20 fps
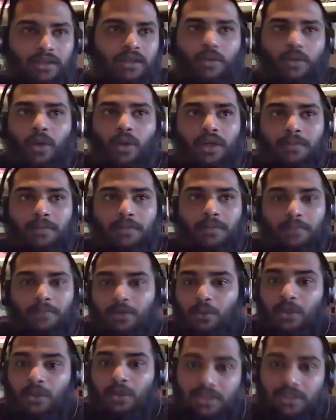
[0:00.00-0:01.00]
quite a
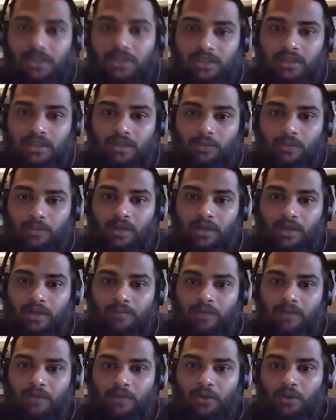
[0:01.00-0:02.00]
bit recently when I'm
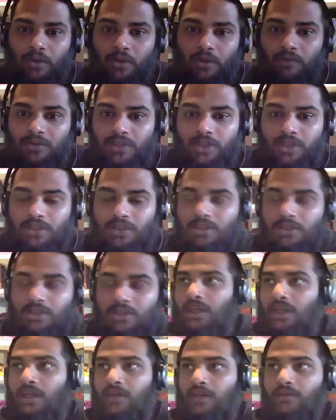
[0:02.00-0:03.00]
having conversations.
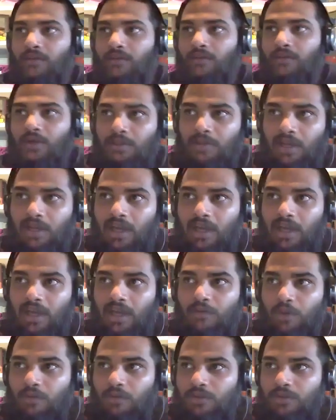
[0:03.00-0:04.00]
For example, I have
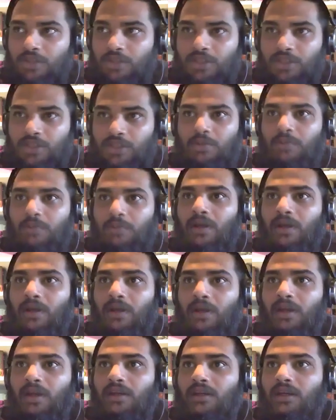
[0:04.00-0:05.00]
conversations with
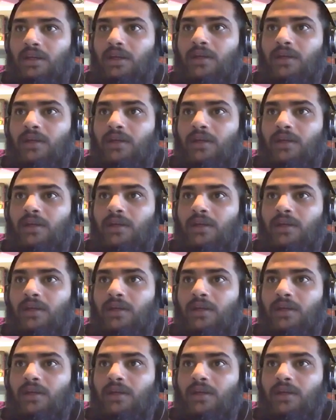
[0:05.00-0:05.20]
my